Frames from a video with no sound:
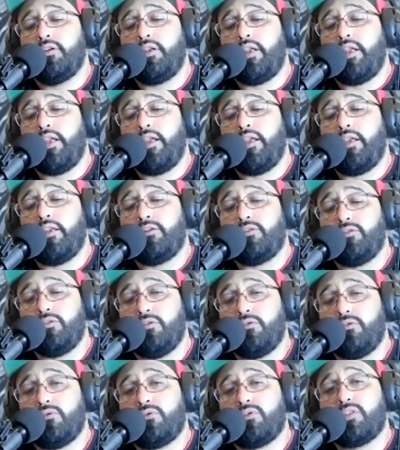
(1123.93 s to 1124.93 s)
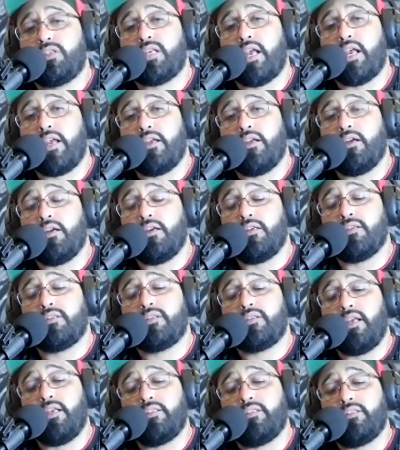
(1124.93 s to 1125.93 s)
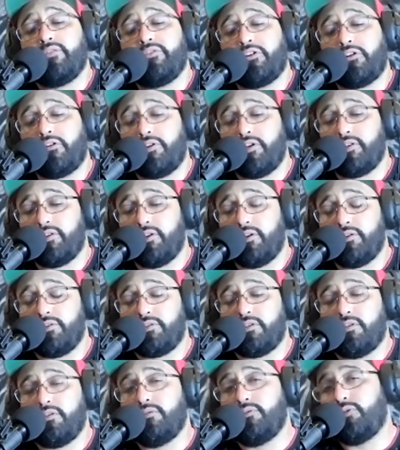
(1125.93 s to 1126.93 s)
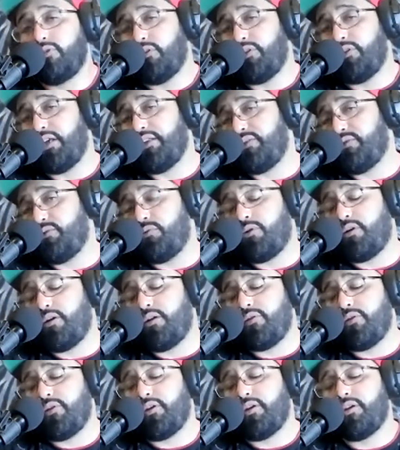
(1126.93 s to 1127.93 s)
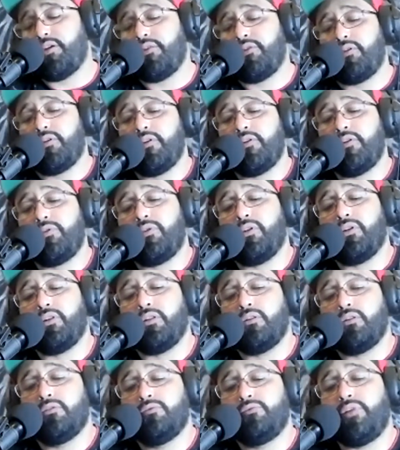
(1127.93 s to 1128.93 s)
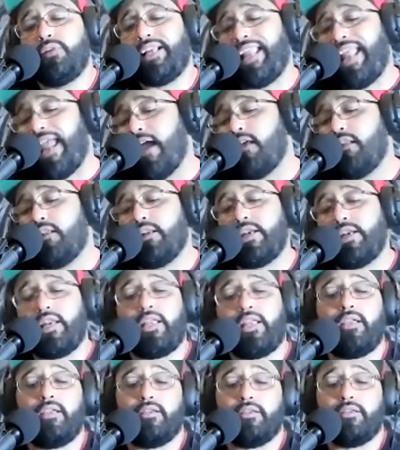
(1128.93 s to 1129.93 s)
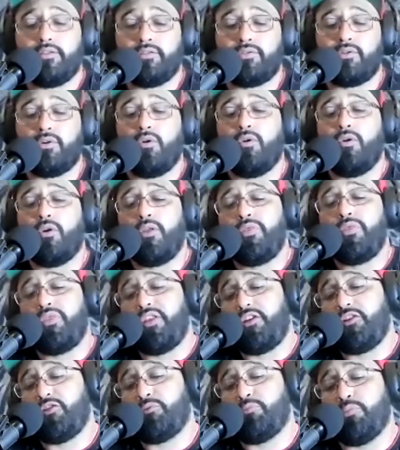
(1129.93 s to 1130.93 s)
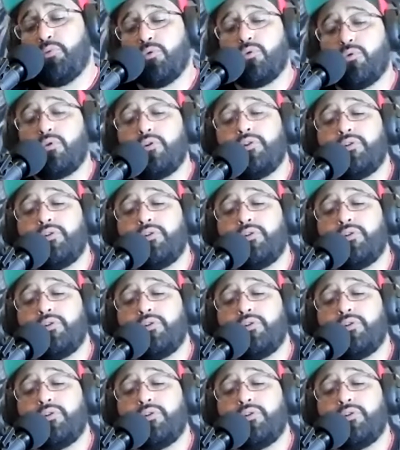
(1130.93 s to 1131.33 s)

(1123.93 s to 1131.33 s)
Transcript: and do scientific research. So that's where the legality is on these spores.